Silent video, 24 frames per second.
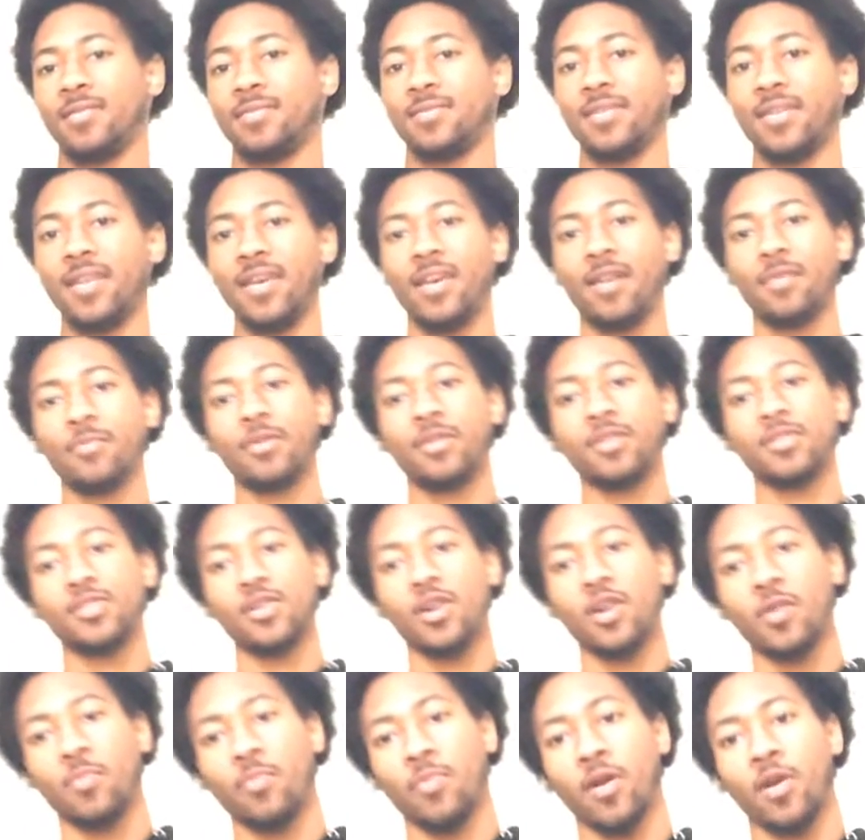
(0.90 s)
Today I'm going to
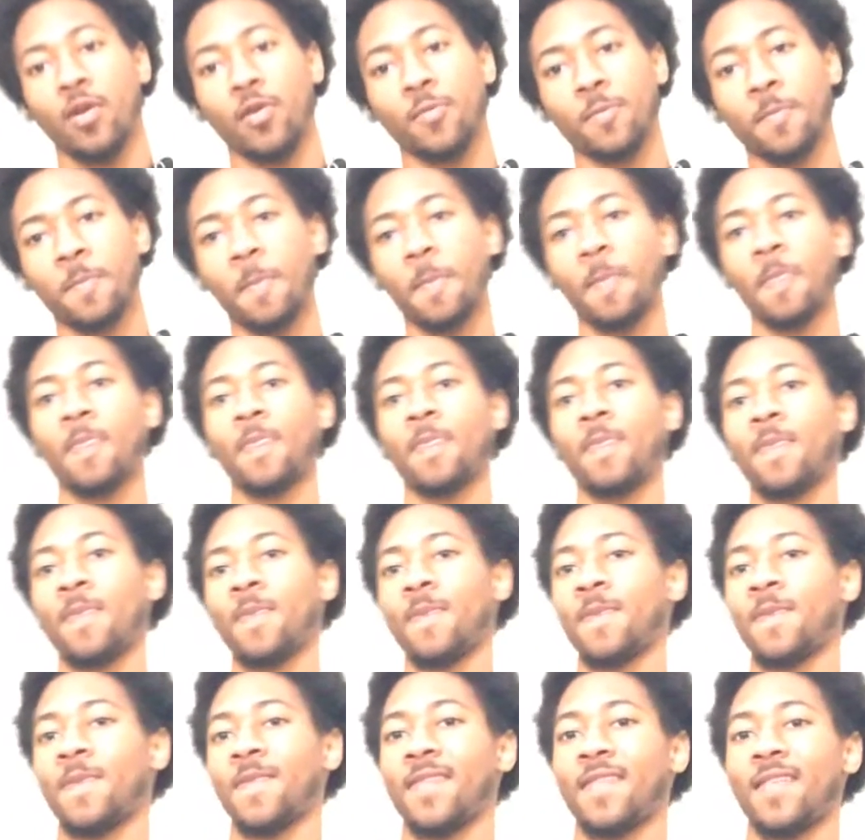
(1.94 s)
talk about
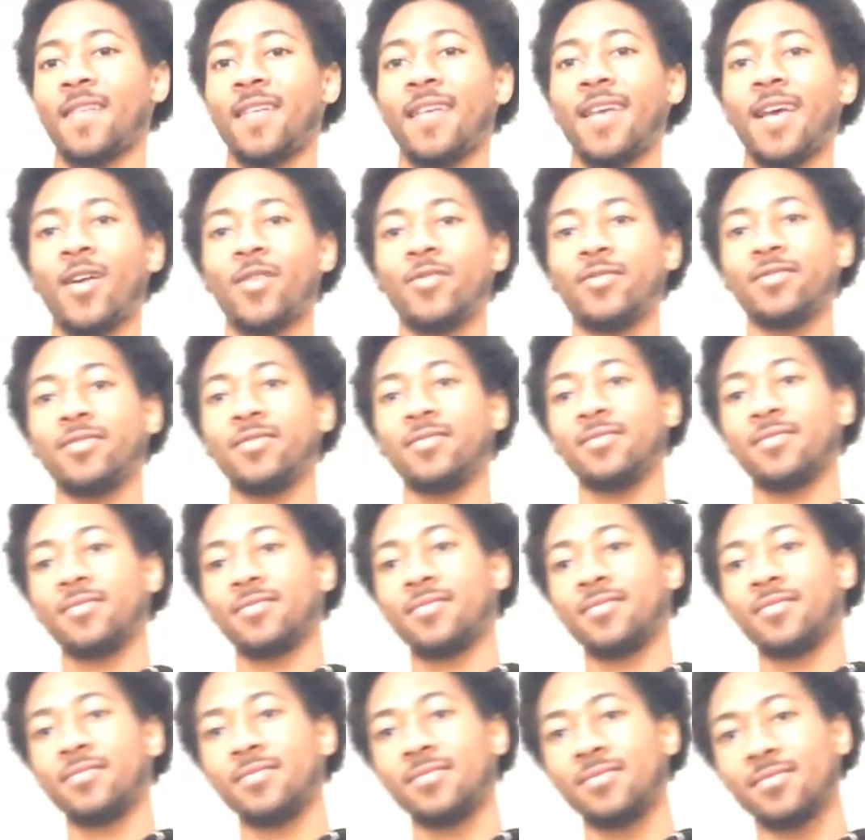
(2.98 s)
how to
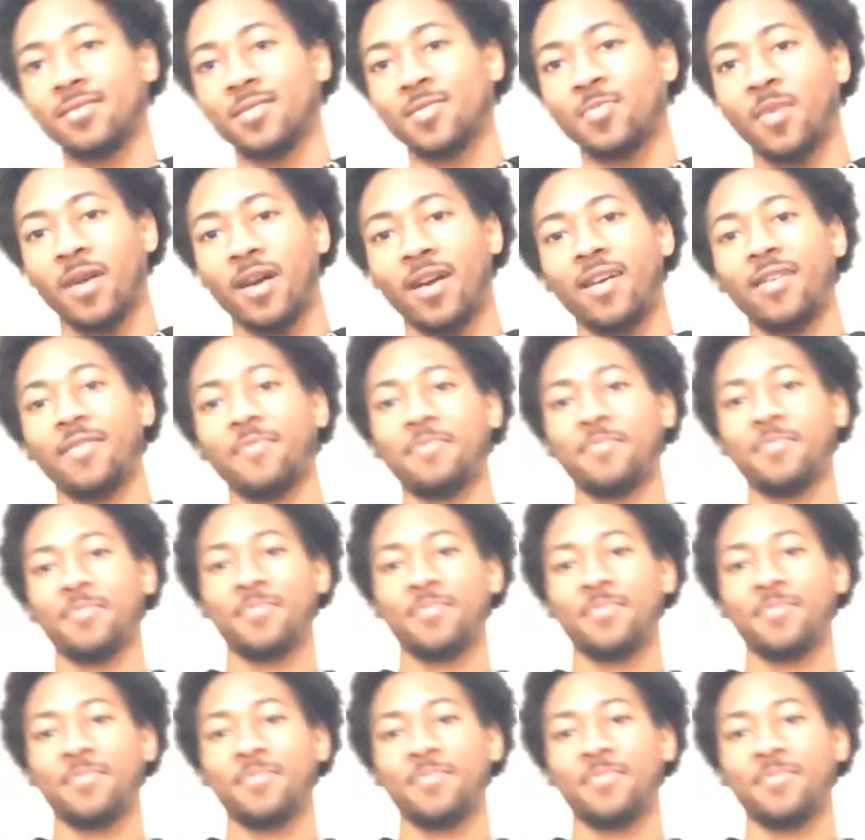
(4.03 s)
spot